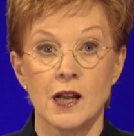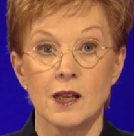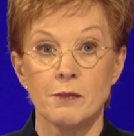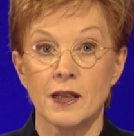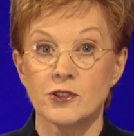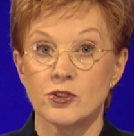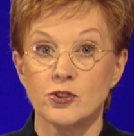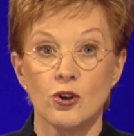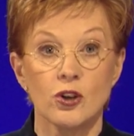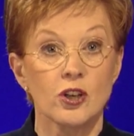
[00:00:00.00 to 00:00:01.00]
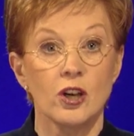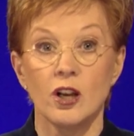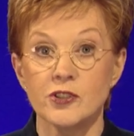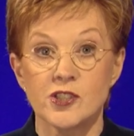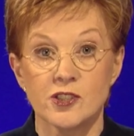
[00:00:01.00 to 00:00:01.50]
I imagine you're
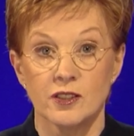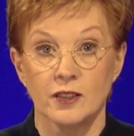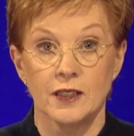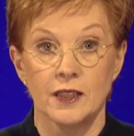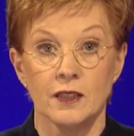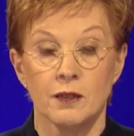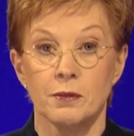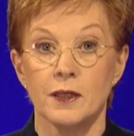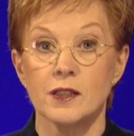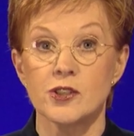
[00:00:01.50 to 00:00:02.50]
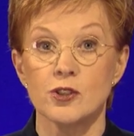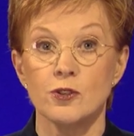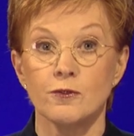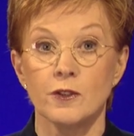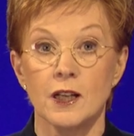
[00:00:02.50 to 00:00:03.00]
constantly being
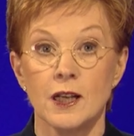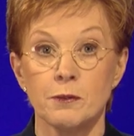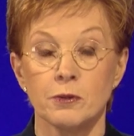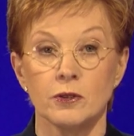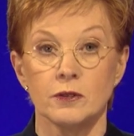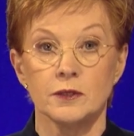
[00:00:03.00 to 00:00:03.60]
sued for libel.